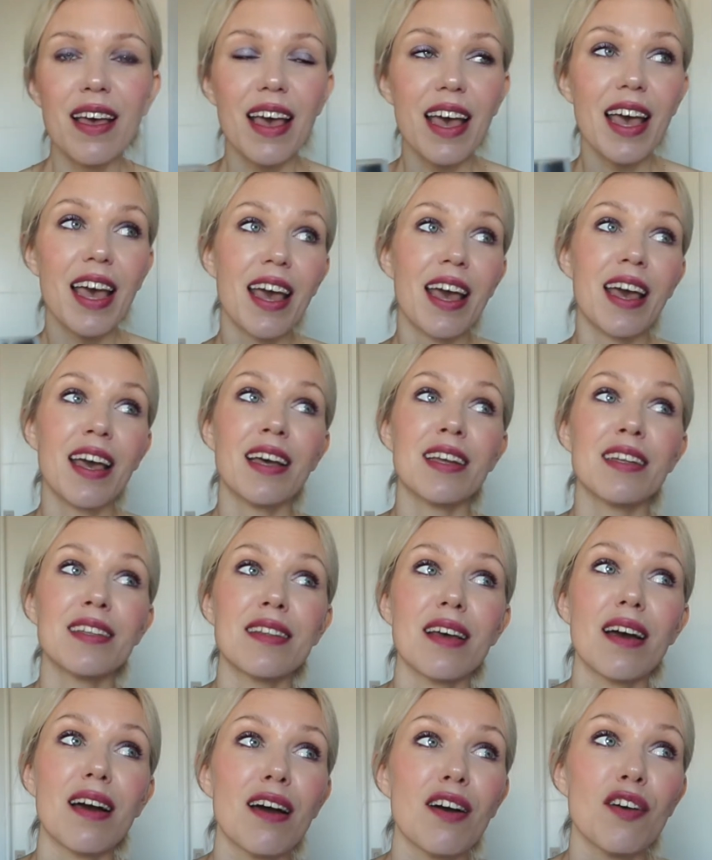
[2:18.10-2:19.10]
and
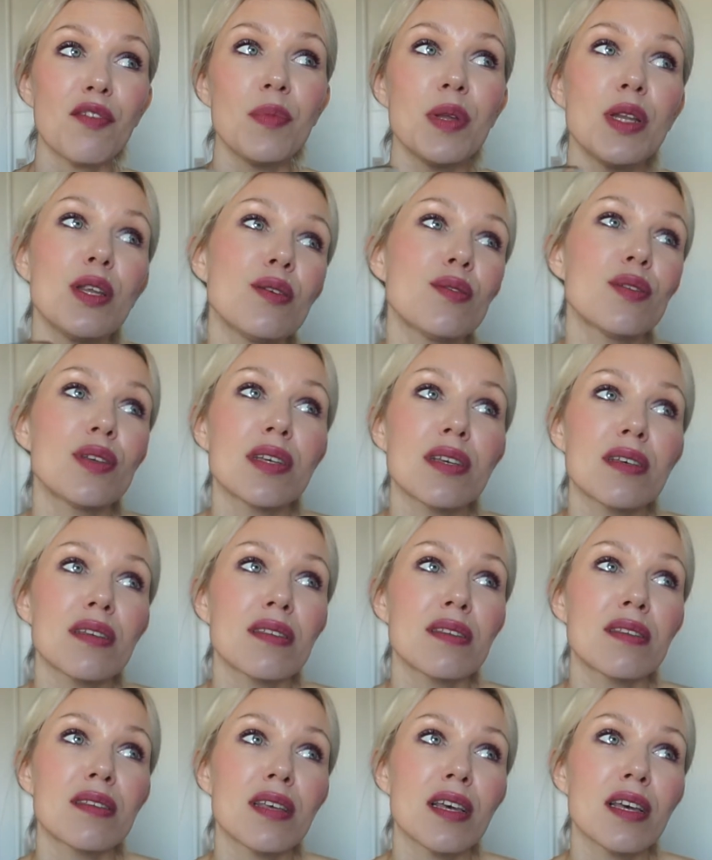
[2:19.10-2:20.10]
I've been using
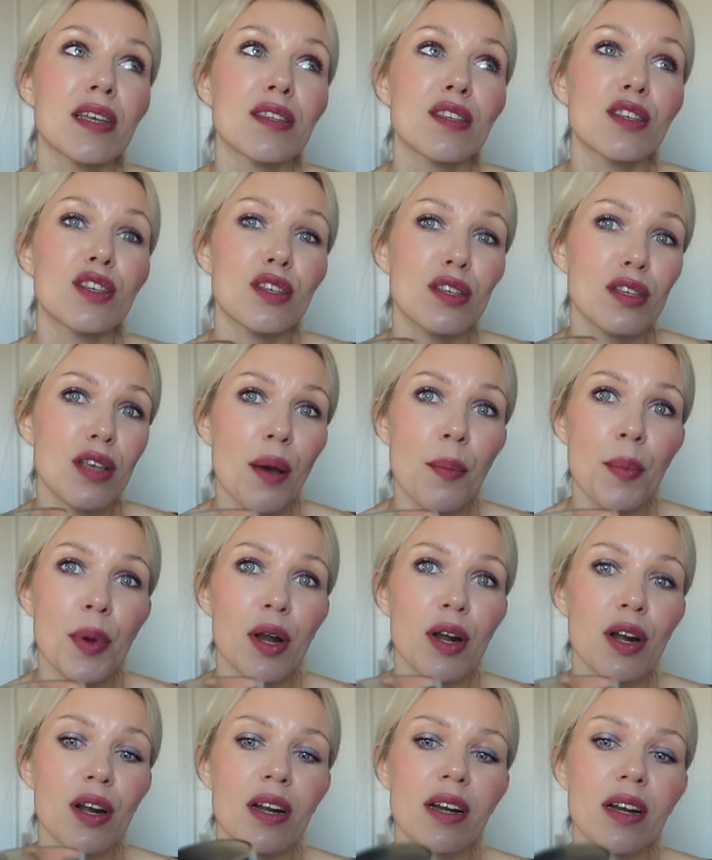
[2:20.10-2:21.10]
it since
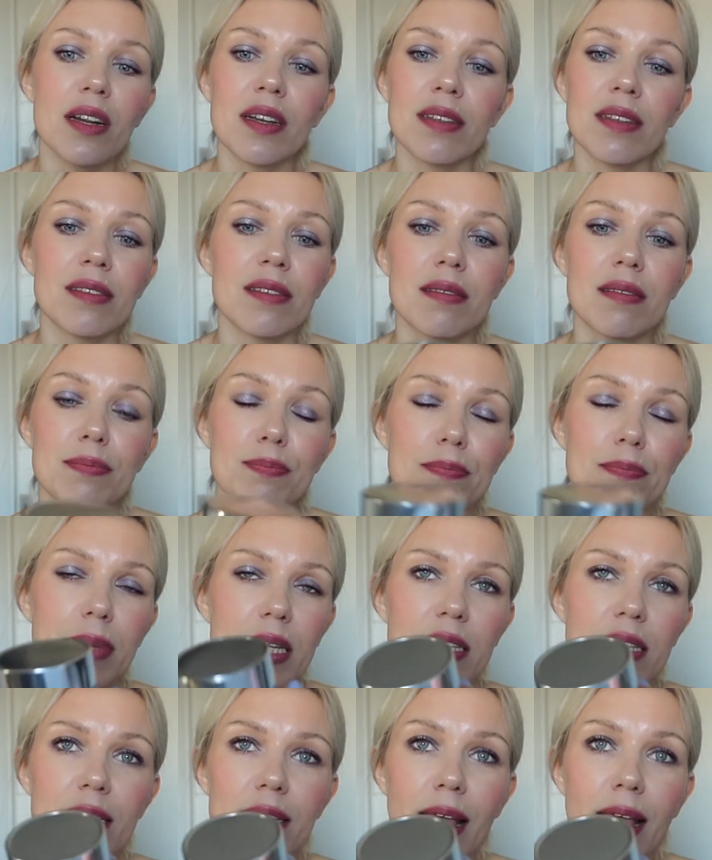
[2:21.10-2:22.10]
summer. It's
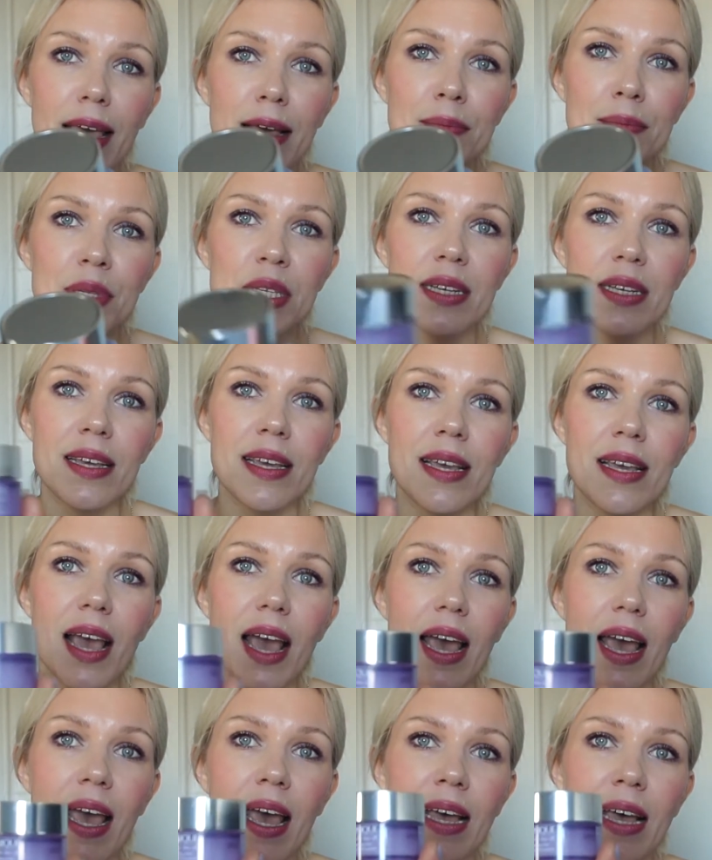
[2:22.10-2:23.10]
basically empty,
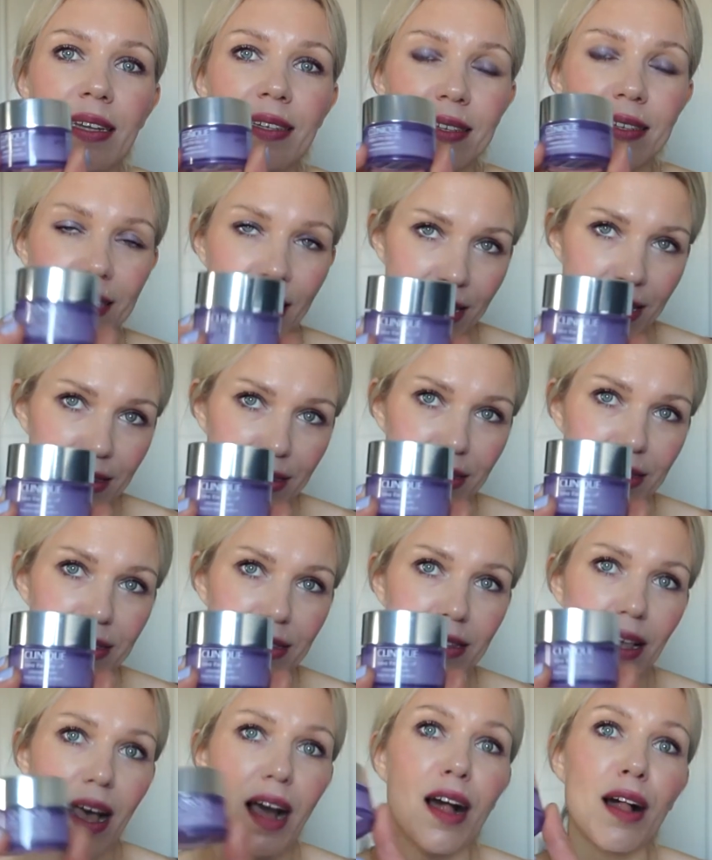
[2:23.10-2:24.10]
and
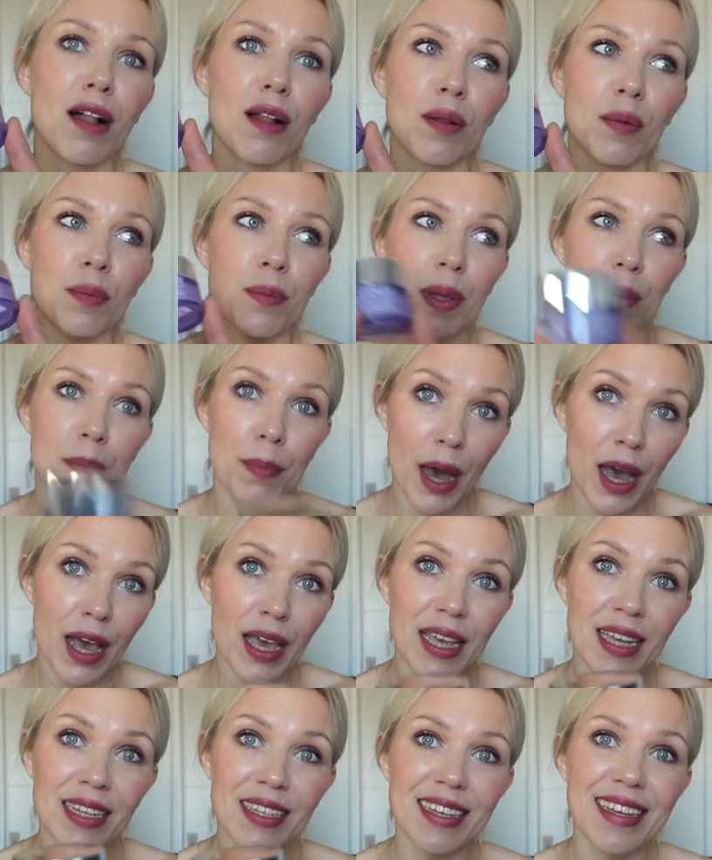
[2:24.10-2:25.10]
yes, I'll be
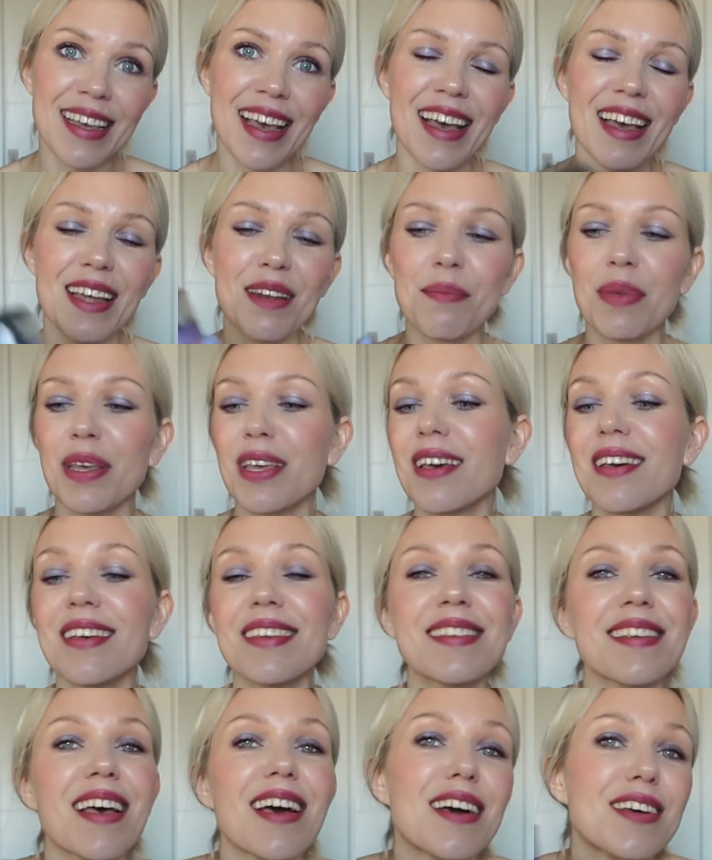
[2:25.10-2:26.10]
buying it again
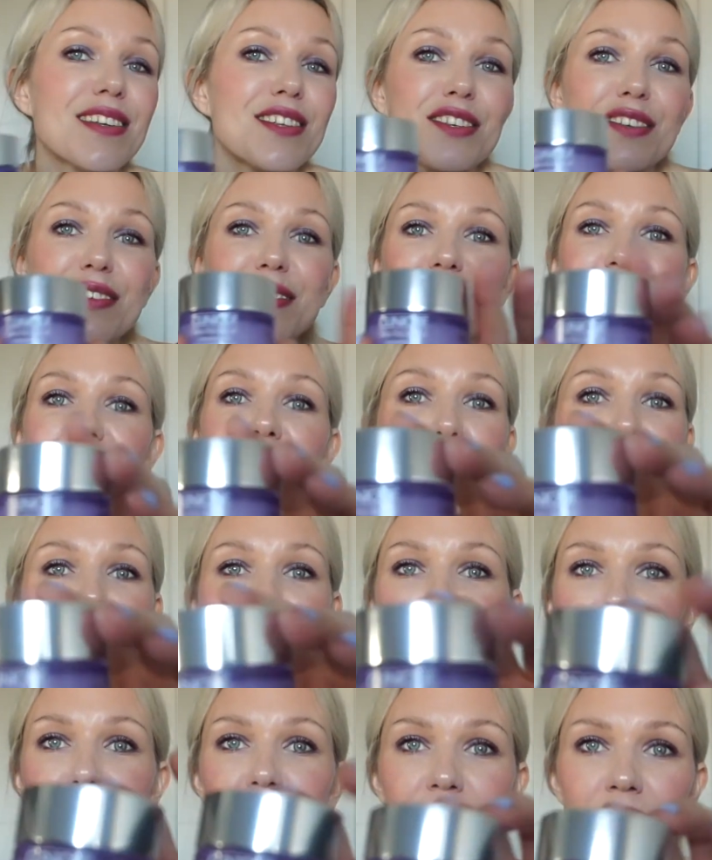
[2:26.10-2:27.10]
because I just
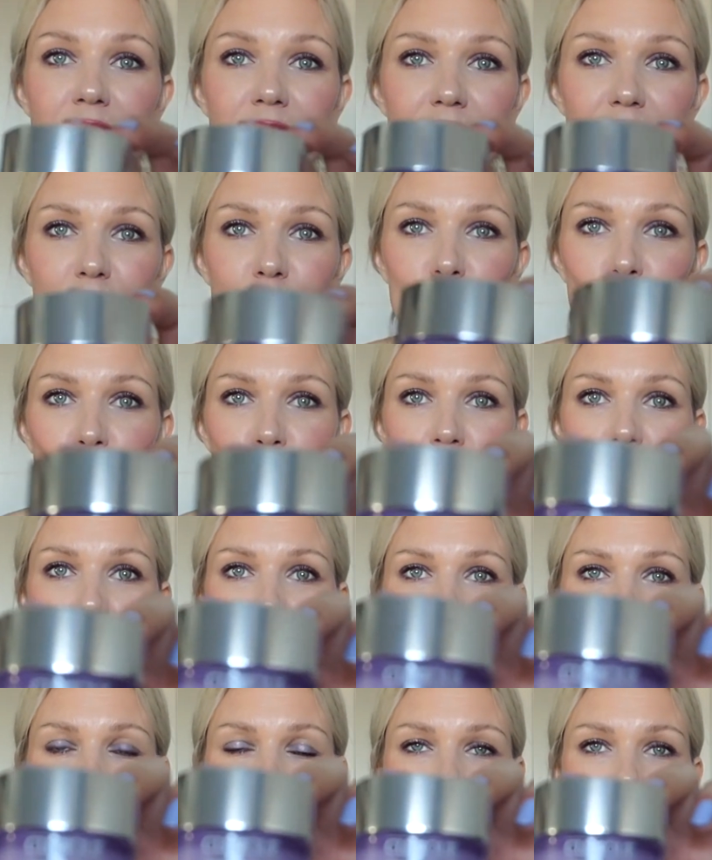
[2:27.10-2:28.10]
absolutely adore it.